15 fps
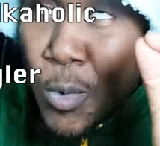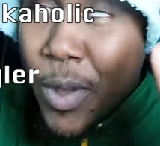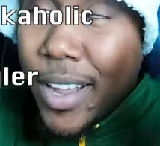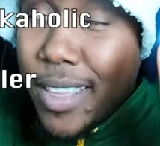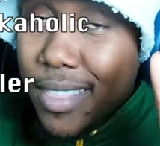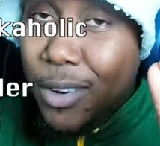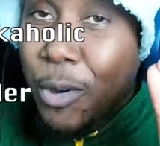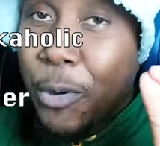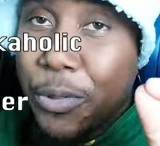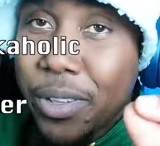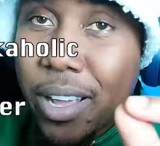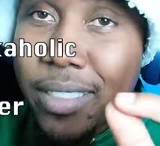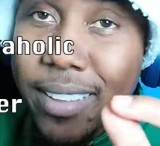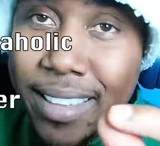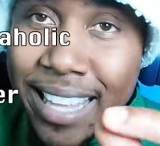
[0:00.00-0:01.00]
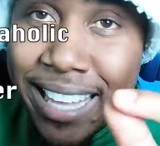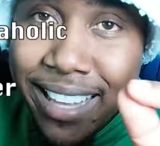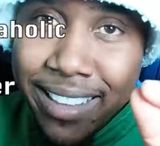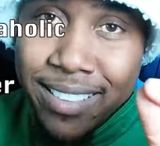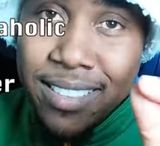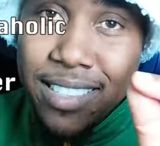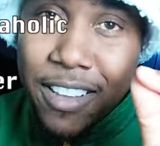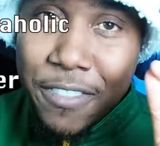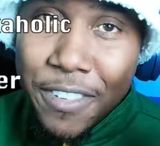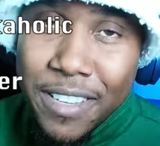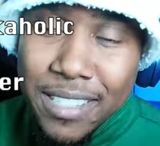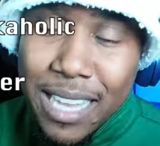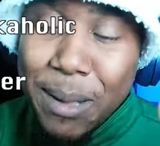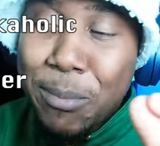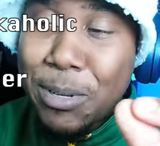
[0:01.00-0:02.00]
quicker than all the other kids if
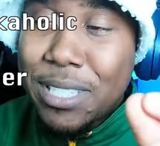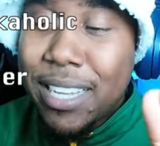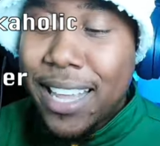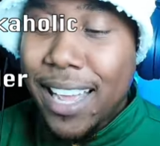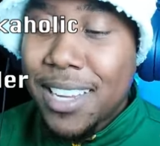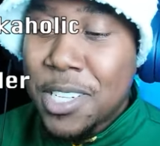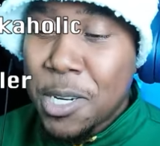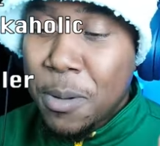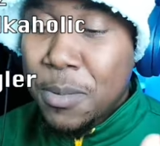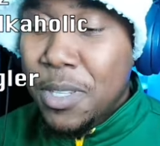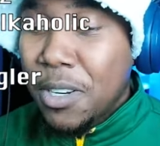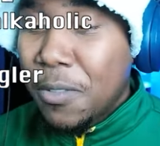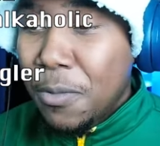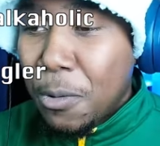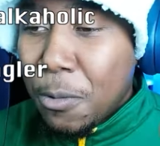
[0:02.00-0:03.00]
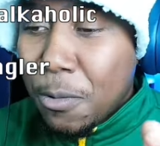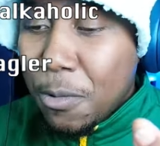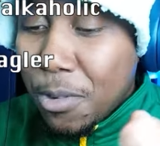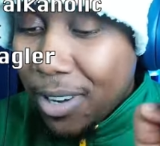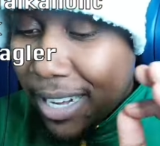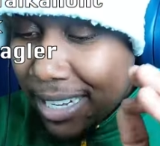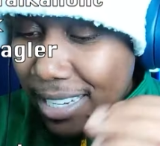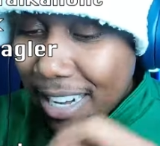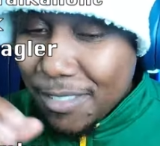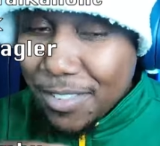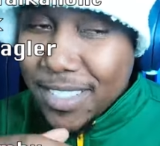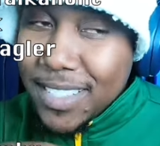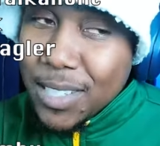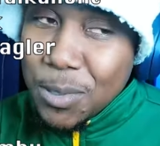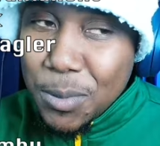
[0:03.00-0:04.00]
he's able to catch up to the fourth grade
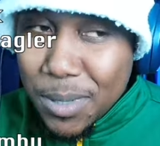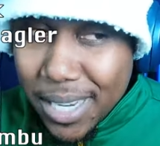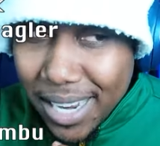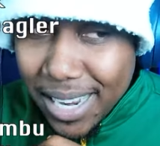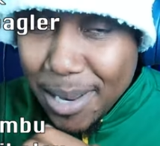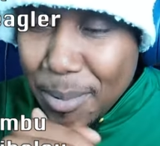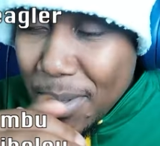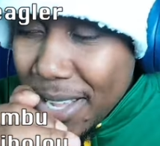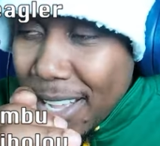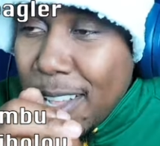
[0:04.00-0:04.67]
every single time.